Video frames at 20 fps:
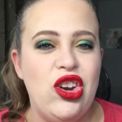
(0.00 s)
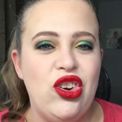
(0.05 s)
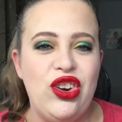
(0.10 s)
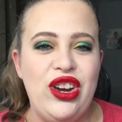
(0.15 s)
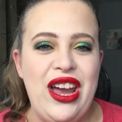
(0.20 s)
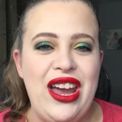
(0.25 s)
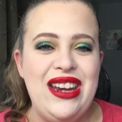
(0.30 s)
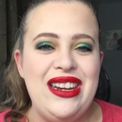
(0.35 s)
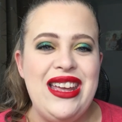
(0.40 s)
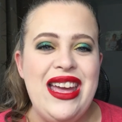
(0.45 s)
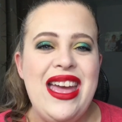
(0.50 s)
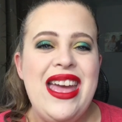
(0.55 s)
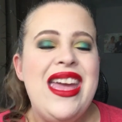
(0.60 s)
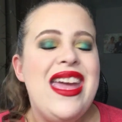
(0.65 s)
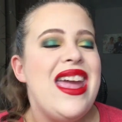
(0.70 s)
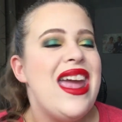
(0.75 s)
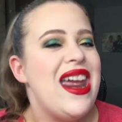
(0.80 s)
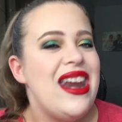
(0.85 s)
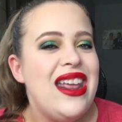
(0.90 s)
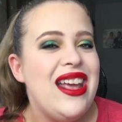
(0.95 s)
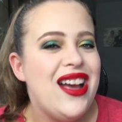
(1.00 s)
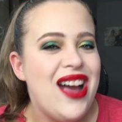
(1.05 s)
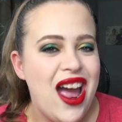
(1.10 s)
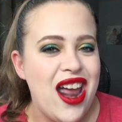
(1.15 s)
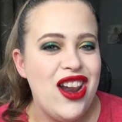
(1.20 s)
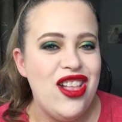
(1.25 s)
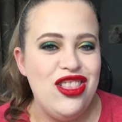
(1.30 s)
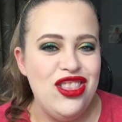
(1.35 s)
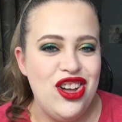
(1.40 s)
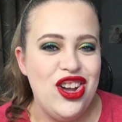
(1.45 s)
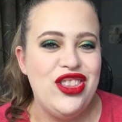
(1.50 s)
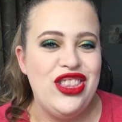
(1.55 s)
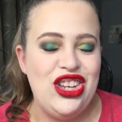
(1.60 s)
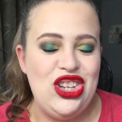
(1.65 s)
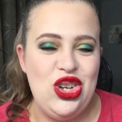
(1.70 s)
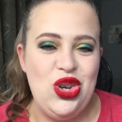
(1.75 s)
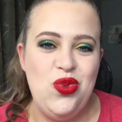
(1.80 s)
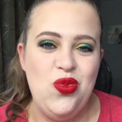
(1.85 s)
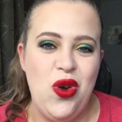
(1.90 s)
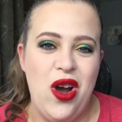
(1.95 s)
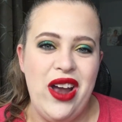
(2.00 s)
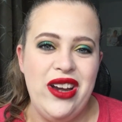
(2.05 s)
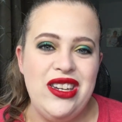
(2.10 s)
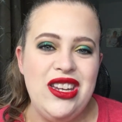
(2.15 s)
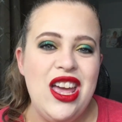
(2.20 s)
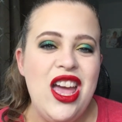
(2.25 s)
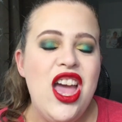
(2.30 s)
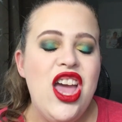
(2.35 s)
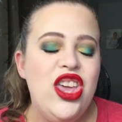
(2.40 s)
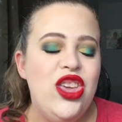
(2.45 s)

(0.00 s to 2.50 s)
create any kind of look that you want.